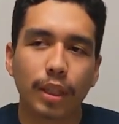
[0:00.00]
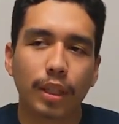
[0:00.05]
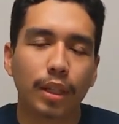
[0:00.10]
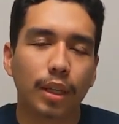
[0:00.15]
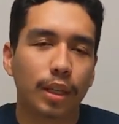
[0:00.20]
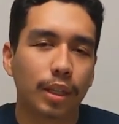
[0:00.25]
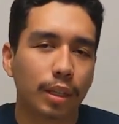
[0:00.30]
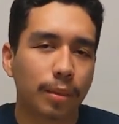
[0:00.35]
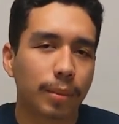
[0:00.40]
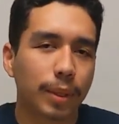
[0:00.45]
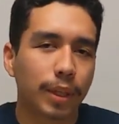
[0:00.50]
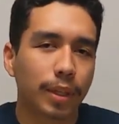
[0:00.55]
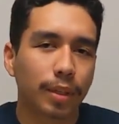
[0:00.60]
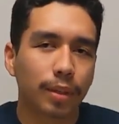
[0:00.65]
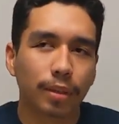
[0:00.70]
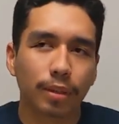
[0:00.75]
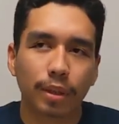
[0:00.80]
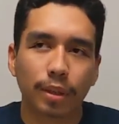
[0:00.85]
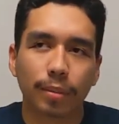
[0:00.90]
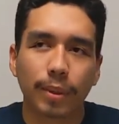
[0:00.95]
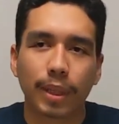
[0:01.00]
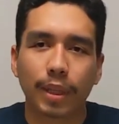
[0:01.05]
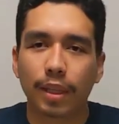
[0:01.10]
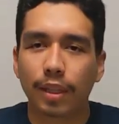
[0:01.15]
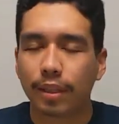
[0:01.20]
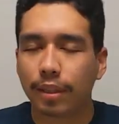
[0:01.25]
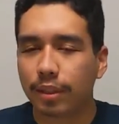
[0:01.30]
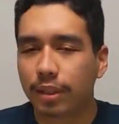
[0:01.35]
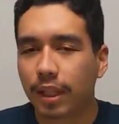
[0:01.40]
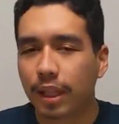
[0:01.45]
see other videos
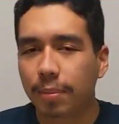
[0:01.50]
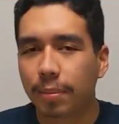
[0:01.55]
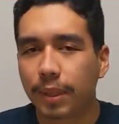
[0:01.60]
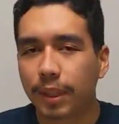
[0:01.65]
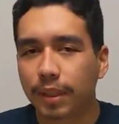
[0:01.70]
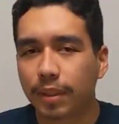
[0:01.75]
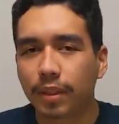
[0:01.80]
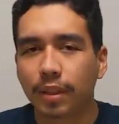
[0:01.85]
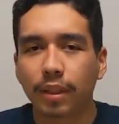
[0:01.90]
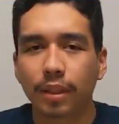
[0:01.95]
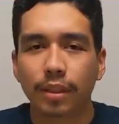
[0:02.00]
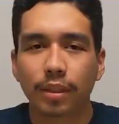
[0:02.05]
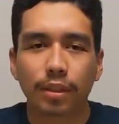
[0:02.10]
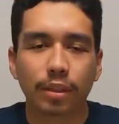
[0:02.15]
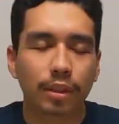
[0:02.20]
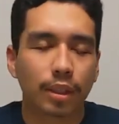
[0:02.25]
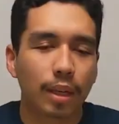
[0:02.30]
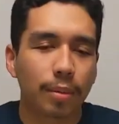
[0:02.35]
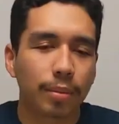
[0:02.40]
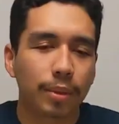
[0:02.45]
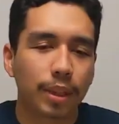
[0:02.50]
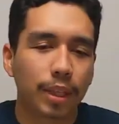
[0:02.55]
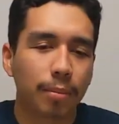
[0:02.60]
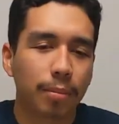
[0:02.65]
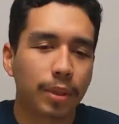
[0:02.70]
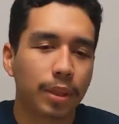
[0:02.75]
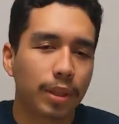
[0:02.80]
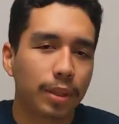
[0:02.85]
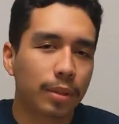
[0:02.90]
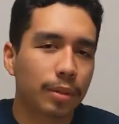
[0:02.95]
about other topics. Just
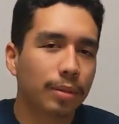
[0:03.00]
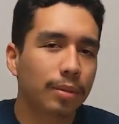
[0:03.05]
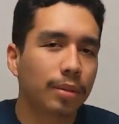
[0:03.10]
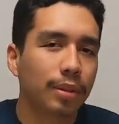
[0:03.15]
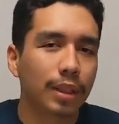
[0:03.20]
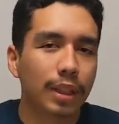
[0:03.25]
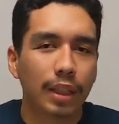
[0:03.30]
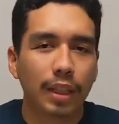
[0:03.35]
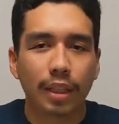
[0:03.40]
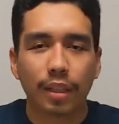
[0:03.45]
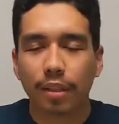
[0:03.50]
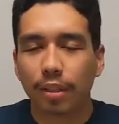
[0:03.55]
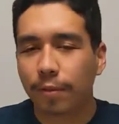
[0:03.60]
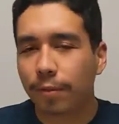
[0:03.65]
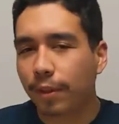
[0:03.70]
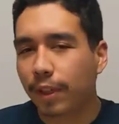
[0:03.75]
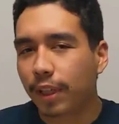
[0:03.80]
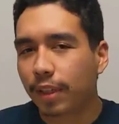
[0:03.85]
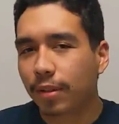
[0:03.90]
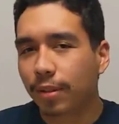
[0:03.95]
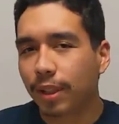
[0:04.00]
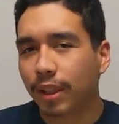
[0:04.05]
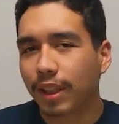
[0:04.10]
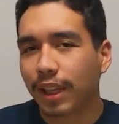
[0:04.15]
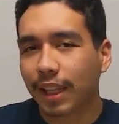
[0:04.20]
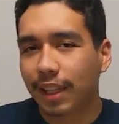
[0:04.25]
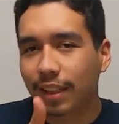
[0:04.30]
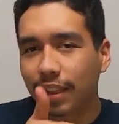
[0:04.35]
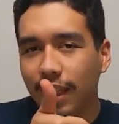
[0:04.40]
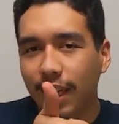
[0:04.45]
comment down below and don't forget
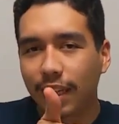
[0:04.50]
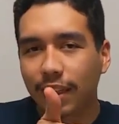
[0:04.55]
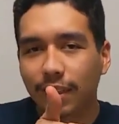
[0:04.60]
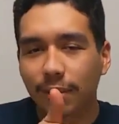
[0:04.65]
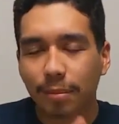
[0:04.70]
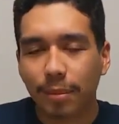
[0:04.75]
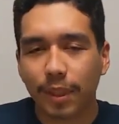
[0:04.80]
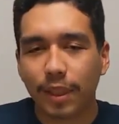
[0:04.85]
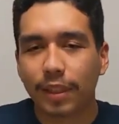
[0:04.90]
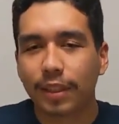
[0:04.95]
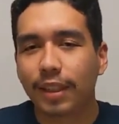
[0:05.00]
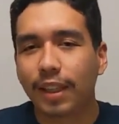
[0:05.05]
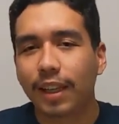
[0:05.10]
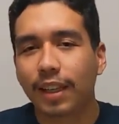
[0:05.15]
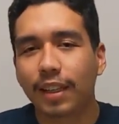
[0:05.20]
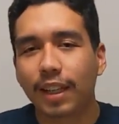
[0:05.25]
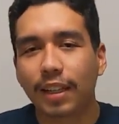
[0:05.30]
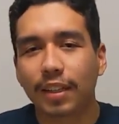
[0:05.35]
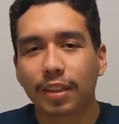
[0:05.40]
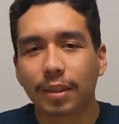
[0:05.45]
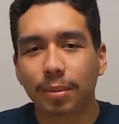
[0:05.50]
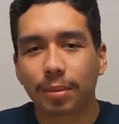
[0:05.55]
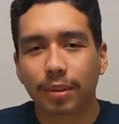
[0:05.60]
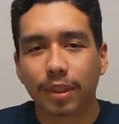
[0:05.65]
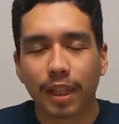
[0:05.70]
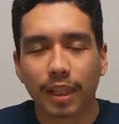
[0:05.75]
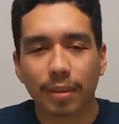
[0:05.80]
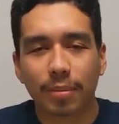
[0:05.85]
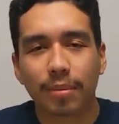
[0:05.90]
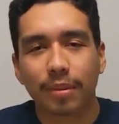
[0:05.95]
to hit that like button and that
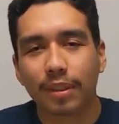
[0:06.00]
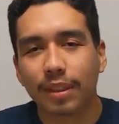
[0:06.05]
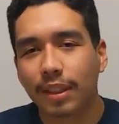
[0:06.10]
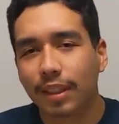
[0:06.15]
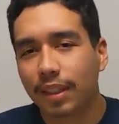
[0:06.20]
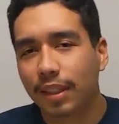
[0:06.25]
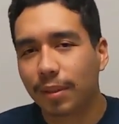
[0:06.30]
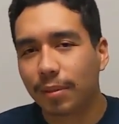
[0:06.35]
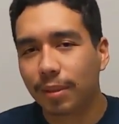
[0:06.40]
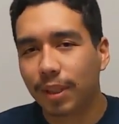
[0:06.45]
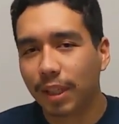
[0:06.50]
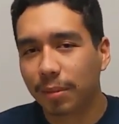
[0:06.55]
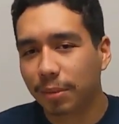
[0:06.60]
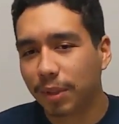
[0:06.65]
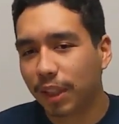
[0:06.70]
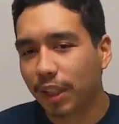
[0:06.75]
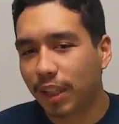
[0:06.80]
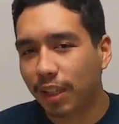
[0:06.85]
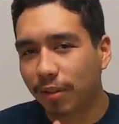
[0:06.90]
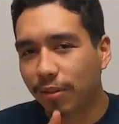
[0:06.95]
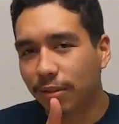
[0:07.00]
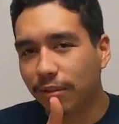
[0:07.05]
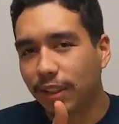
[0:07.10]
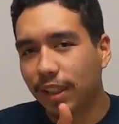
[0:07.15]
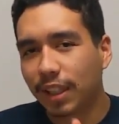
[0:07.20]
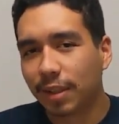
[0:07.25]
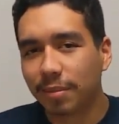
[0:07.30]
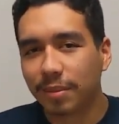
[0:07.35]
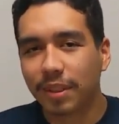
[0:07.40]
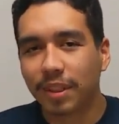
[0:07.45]
subscribe. It will help the
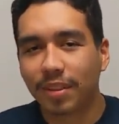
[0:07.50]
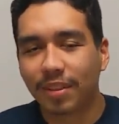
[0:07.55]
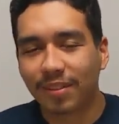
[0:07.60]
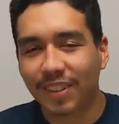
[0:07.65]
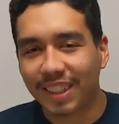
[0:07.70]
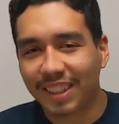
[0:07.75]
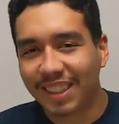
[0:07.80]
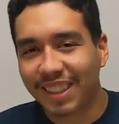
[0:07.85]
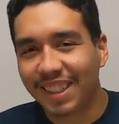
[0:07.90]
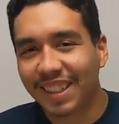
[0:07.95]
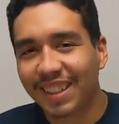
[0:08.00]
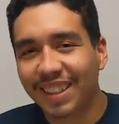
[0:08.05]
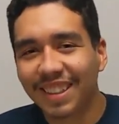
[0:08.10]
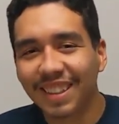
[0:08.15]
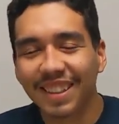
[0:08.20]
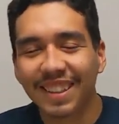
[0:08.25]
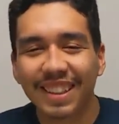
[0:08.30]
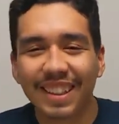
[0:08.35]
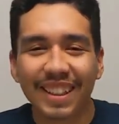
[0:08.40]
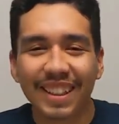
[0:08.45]
algorithm so much.